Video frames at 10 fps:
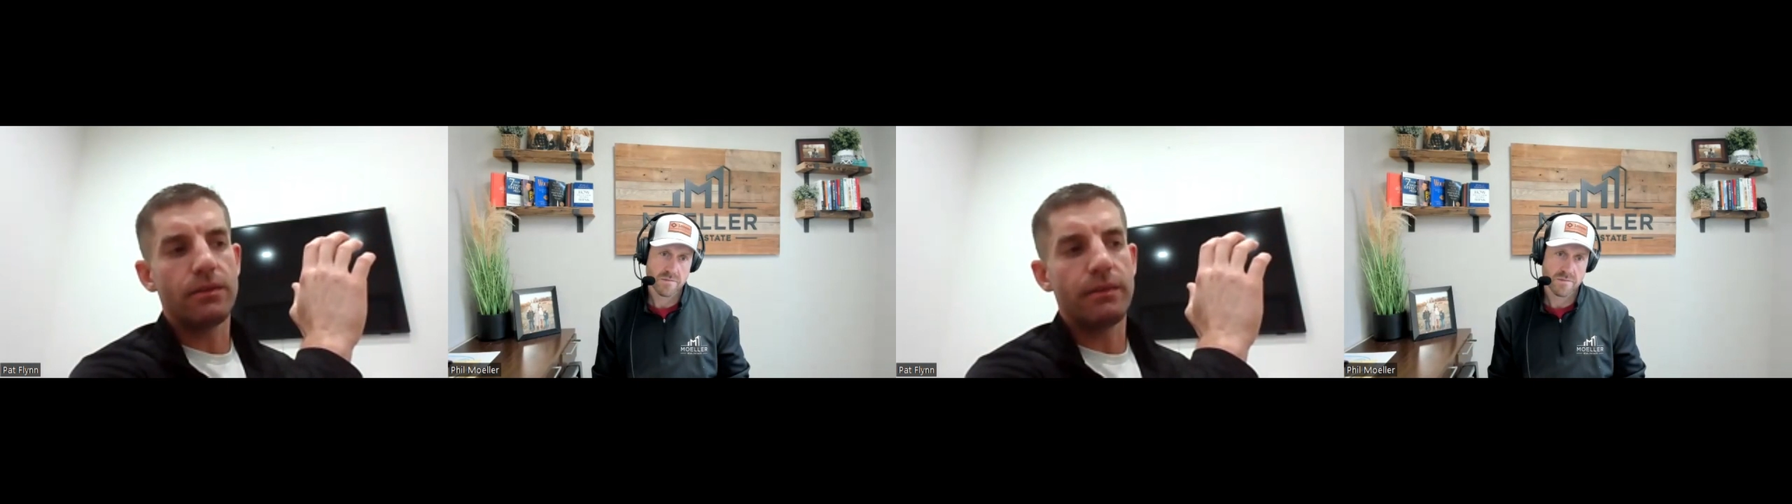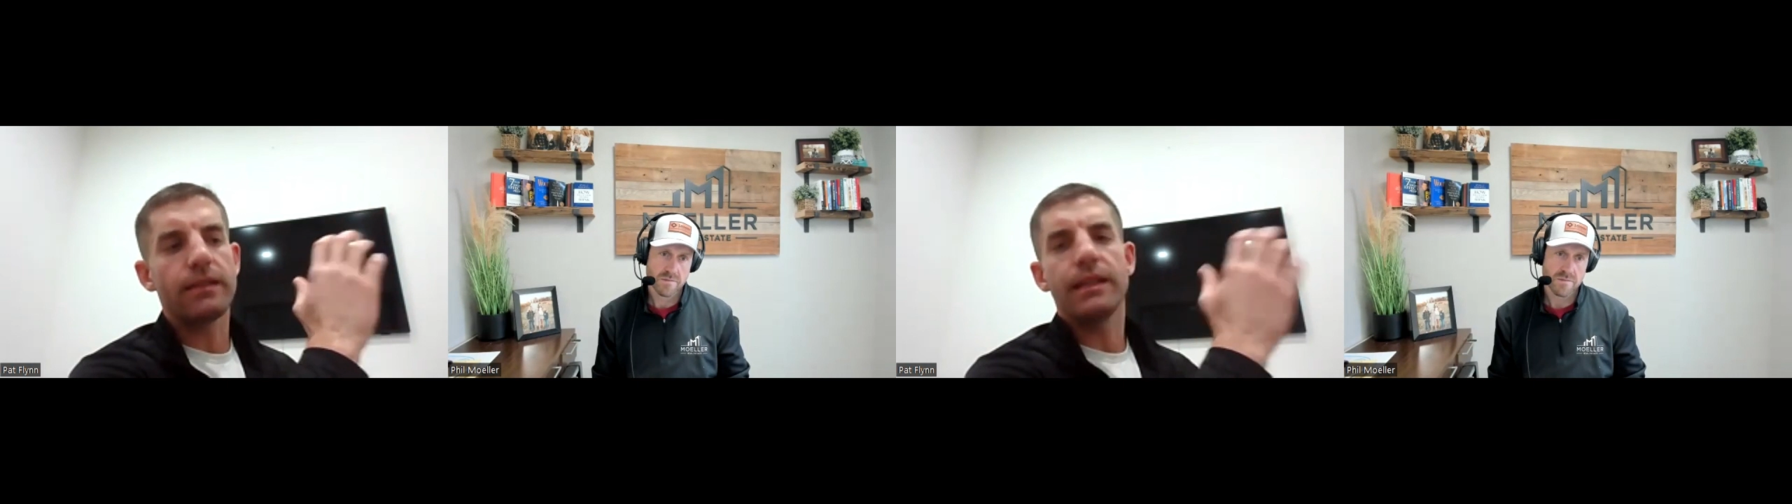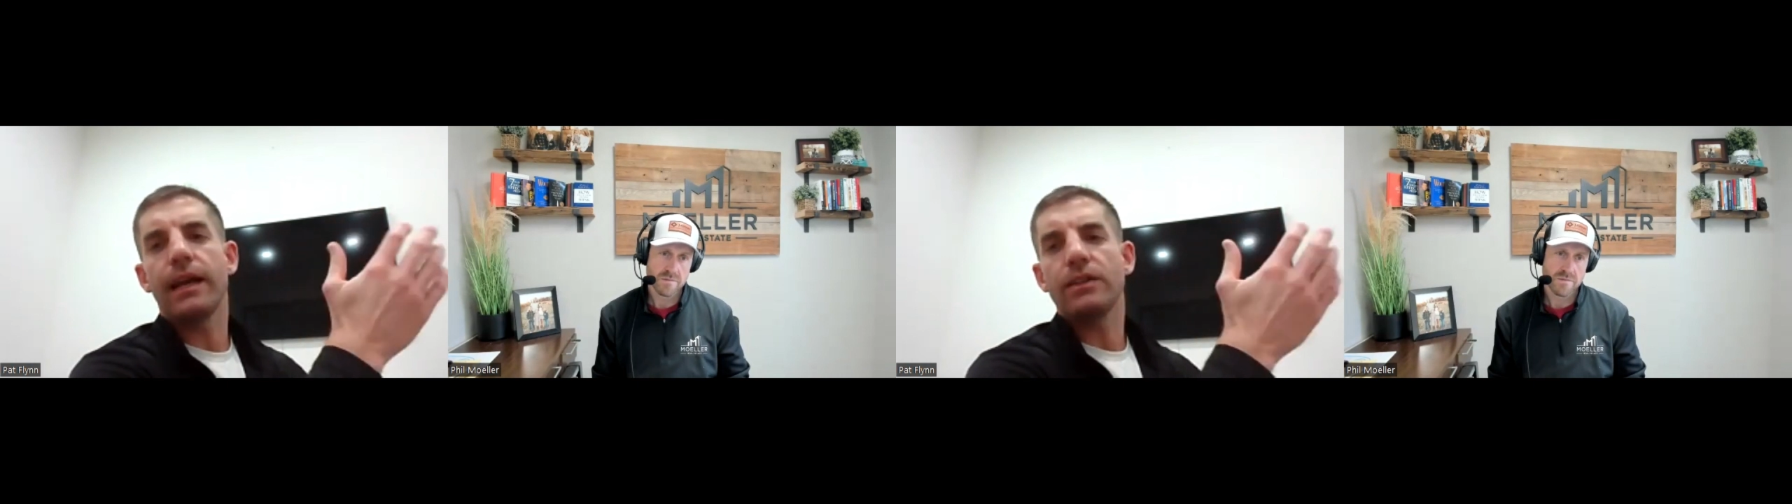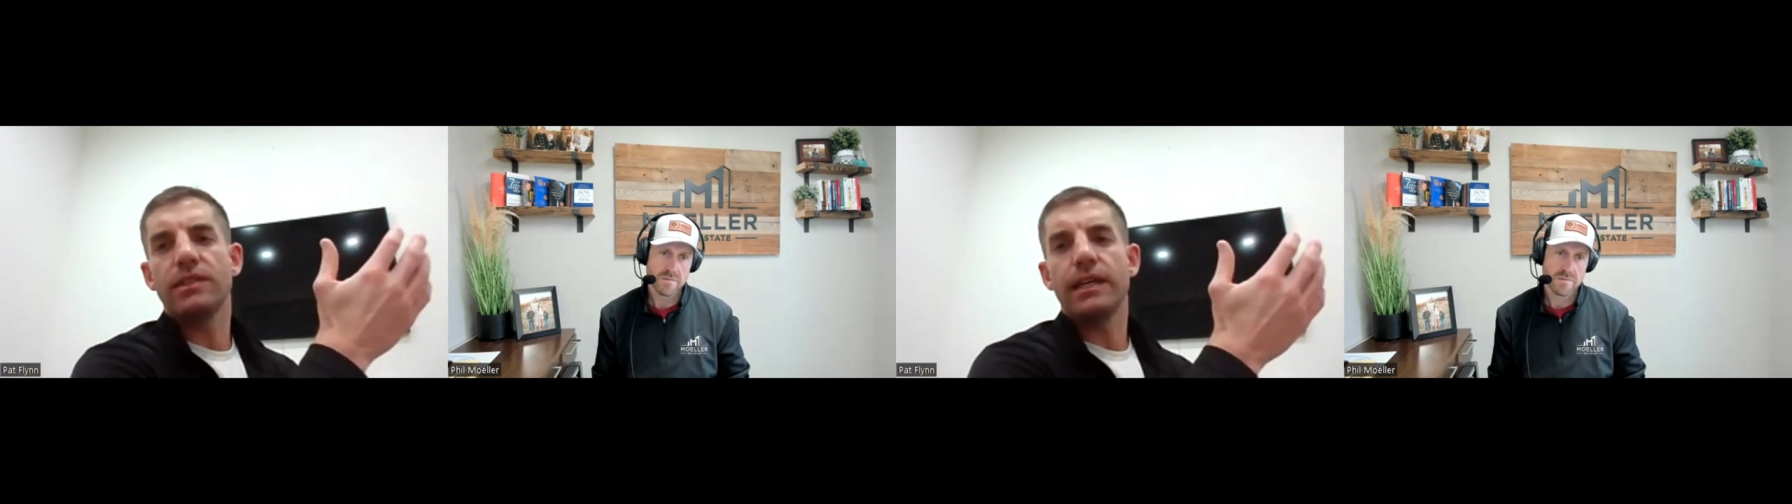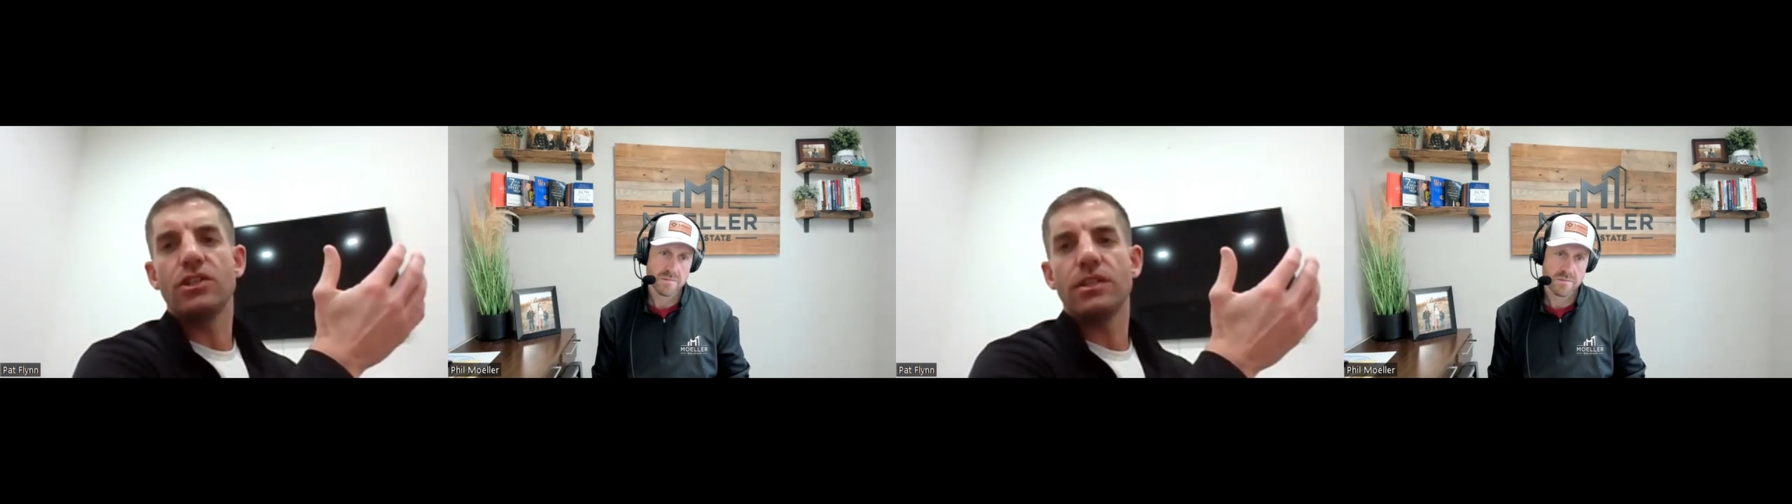you make the
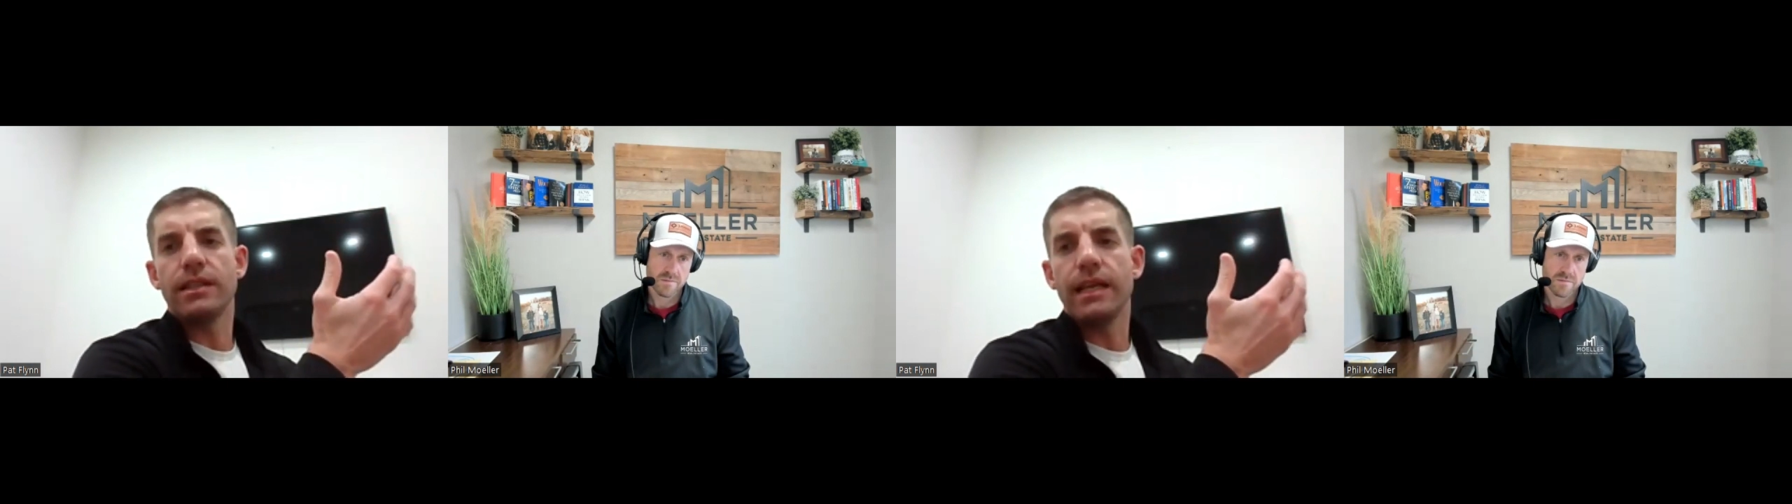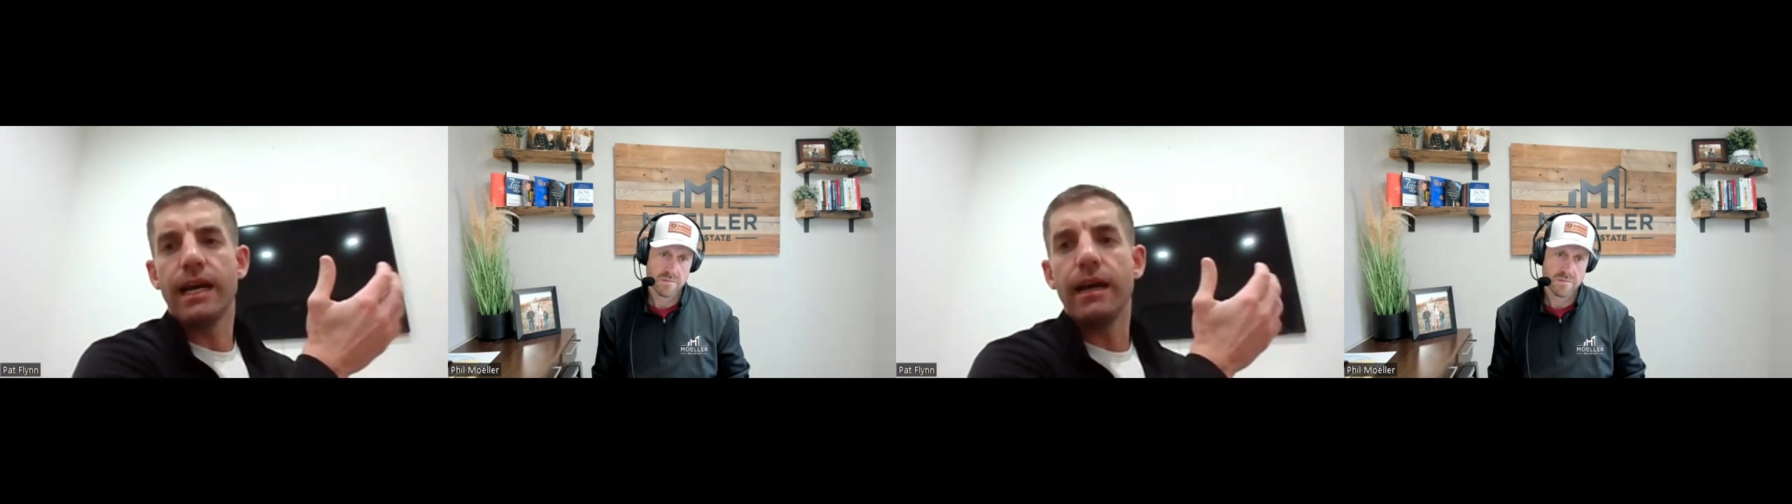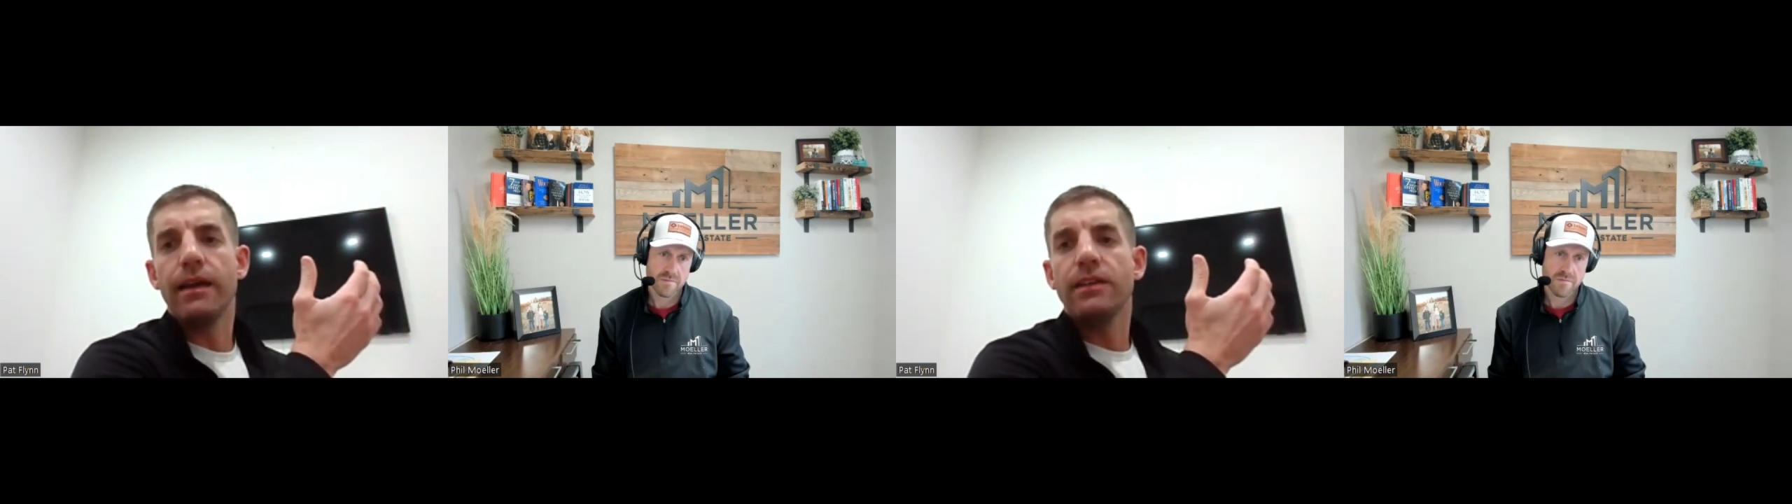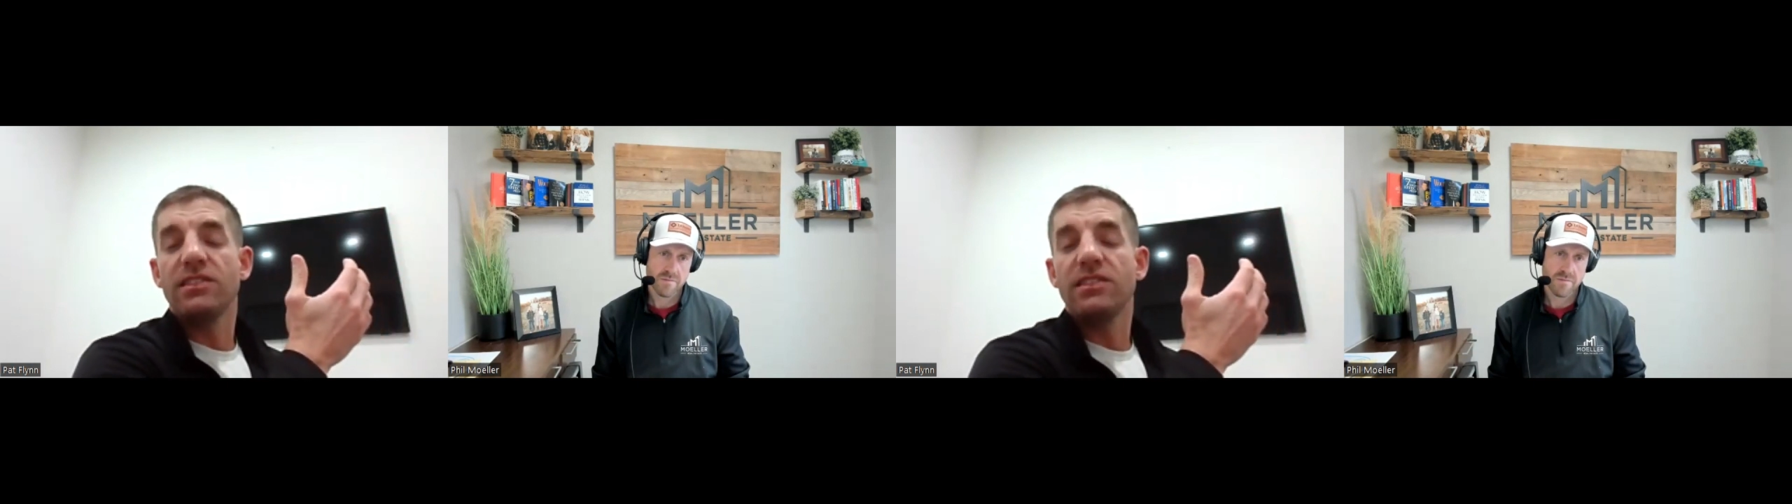accusation that